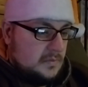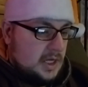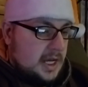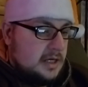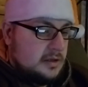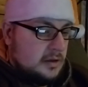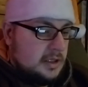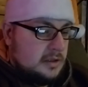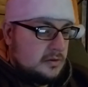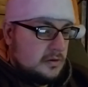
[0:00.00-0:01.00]
Anatoly
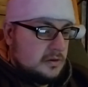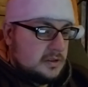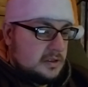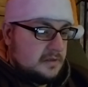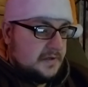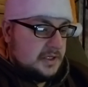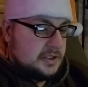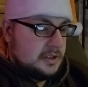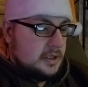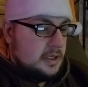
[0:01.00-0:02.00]

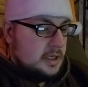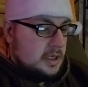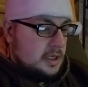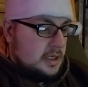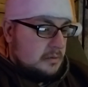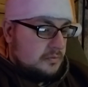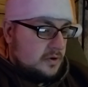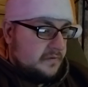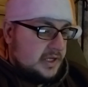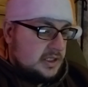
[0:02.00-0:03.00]
Androsovich
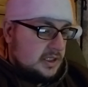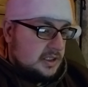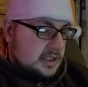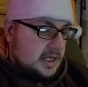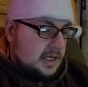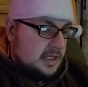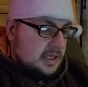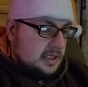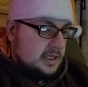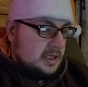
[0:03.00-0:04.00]
previously stated
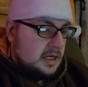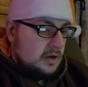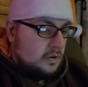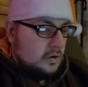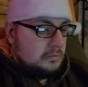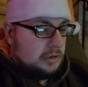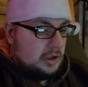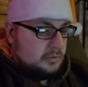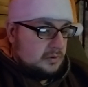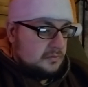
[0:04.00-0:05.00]
he did not hold
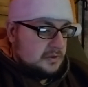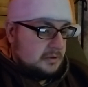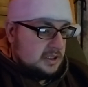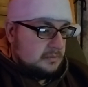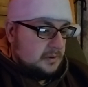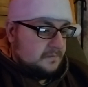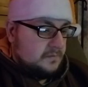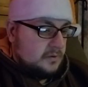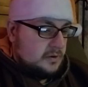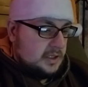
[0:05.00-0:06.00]
Baldwin responsible
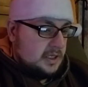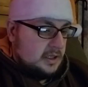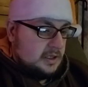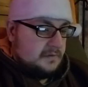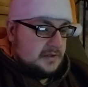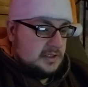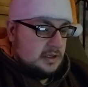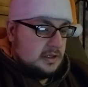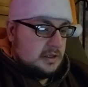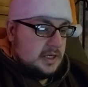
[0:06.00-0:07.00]
for the killing of his
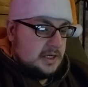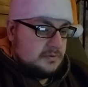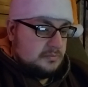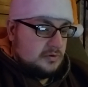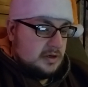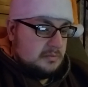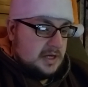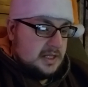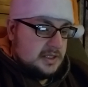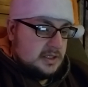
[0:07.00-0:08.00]
daughter, as reported
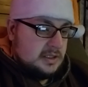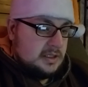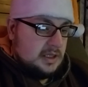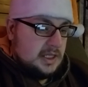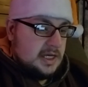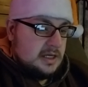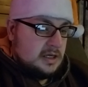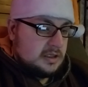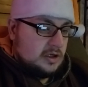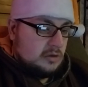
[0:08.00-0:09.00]
by The Sun late in
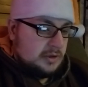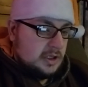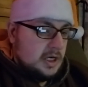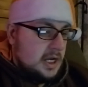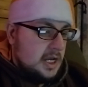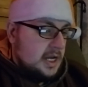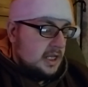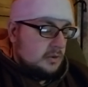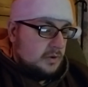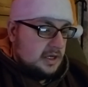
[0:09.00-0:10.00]
October
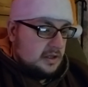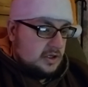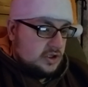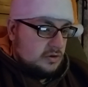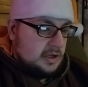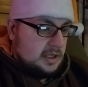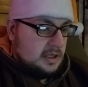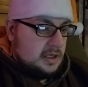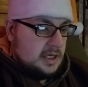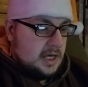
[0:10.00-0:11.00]
in the wake of the shooting.
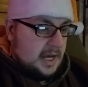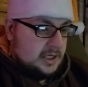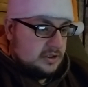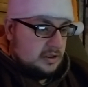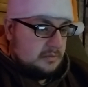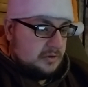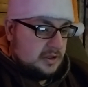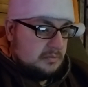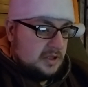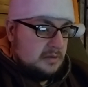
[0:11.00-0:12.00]
He actually put
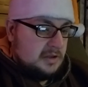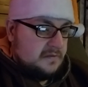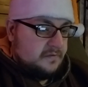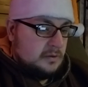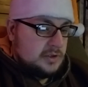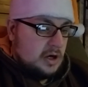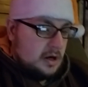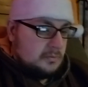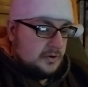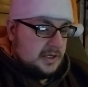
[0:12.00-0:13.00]
the blame on the film's
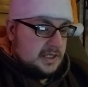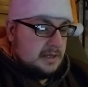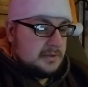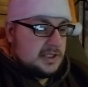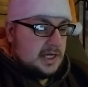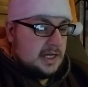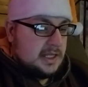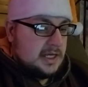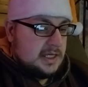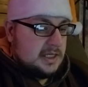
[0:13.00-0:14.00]
armory team, stating
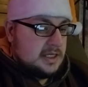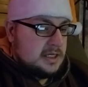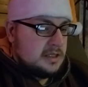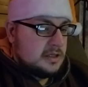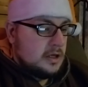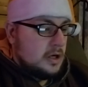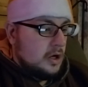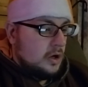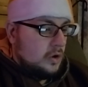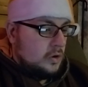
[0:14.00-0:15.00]
that he didn't
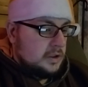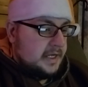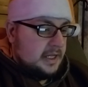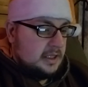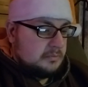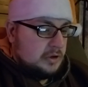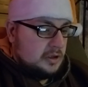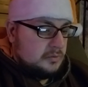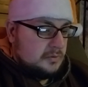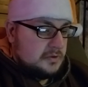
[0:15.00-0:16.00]
hold Alec
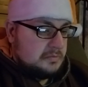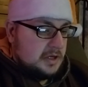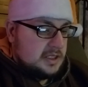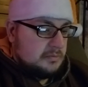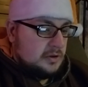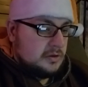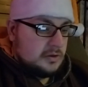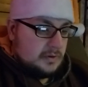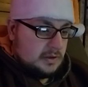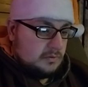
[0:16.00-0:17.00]
Baldwin responsible,
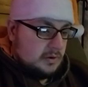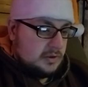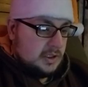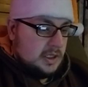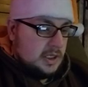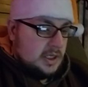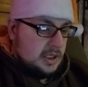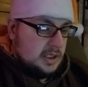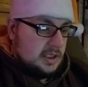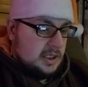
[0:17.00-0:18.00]
direct quote.
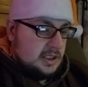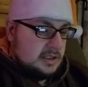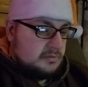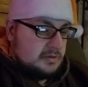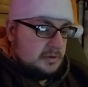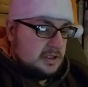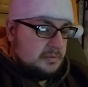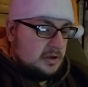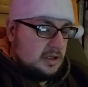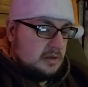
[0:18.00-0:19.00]
It is the
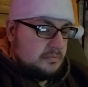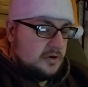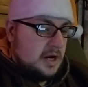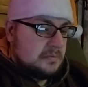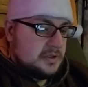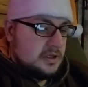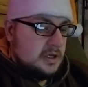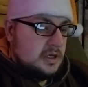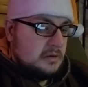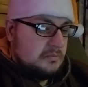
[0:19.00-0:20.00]
responsibility of the props,
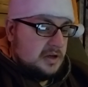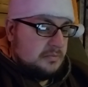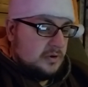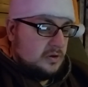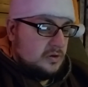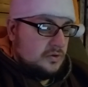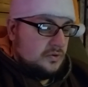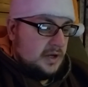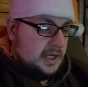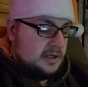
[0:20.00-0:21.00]
people
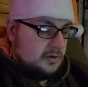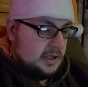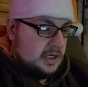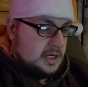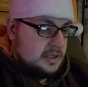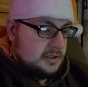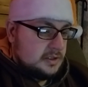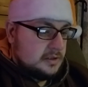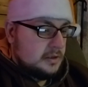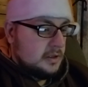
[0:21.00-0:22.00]
who handle the
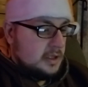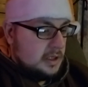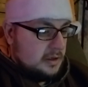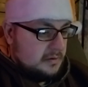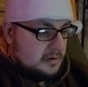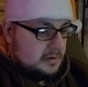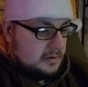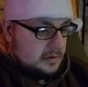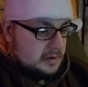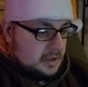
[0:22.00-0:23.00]
guns.
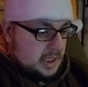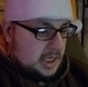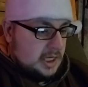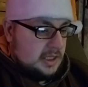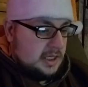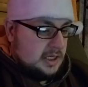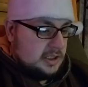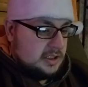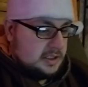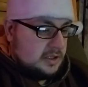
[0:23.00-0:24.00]
And then it
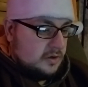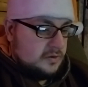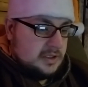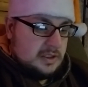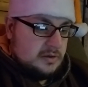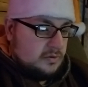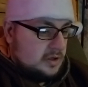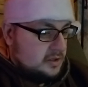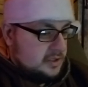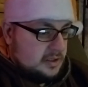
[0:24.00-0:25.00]
just goes into
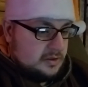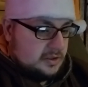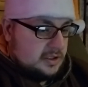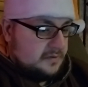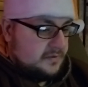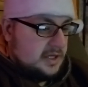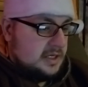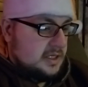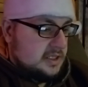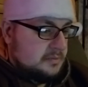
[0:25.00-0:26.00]
all the other stuff that
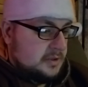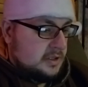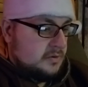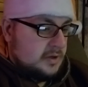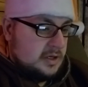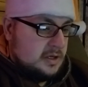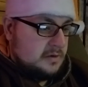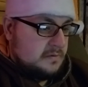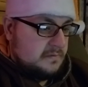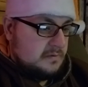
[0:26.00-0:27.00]
has been going on
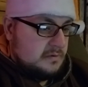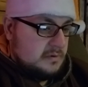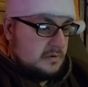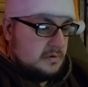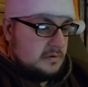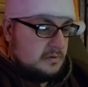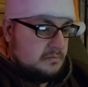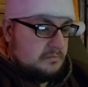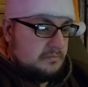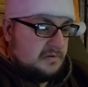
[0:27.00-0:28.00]

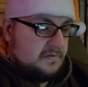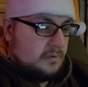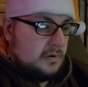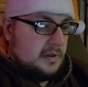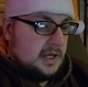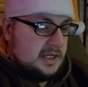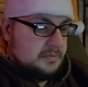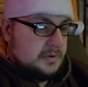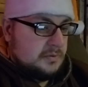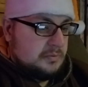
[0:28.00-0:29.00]
before that has
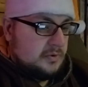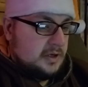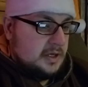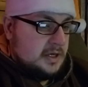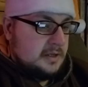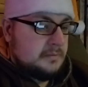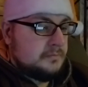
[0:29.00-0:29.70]
been reported on.